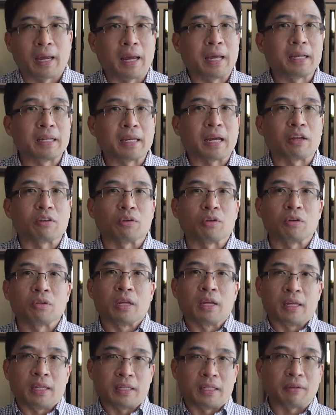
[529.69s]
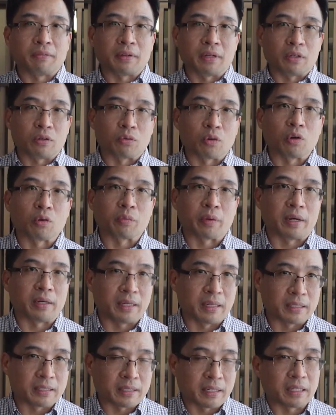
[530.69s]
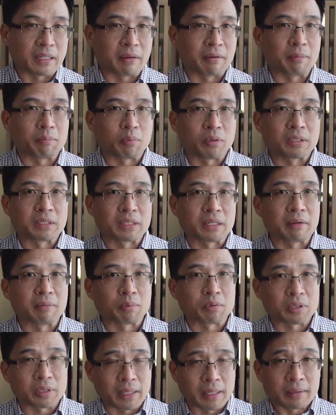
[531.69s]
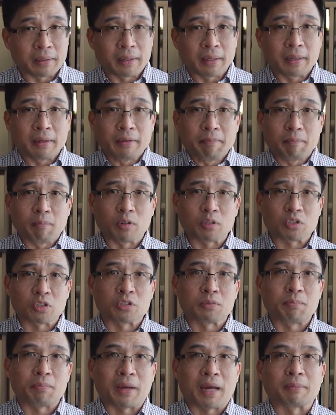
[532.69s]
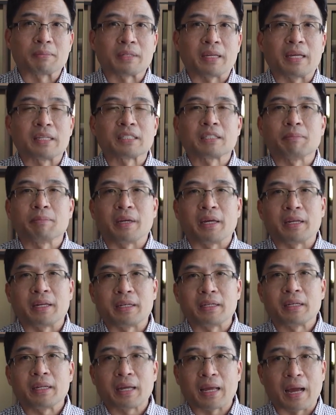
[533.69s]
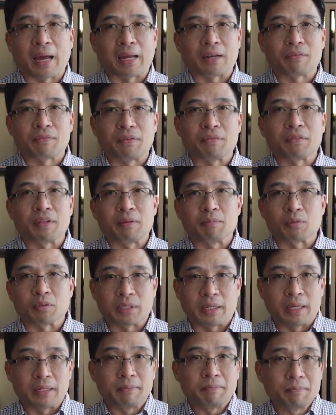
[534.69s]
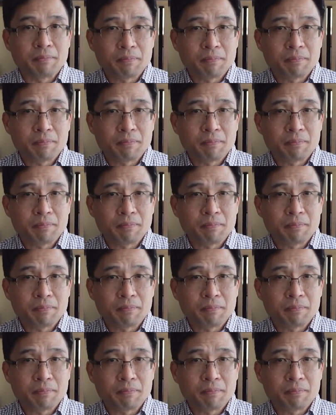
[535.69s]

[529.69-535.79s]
And the annual dividend growth rate is 11.7% versus BAM's estimated at 15%.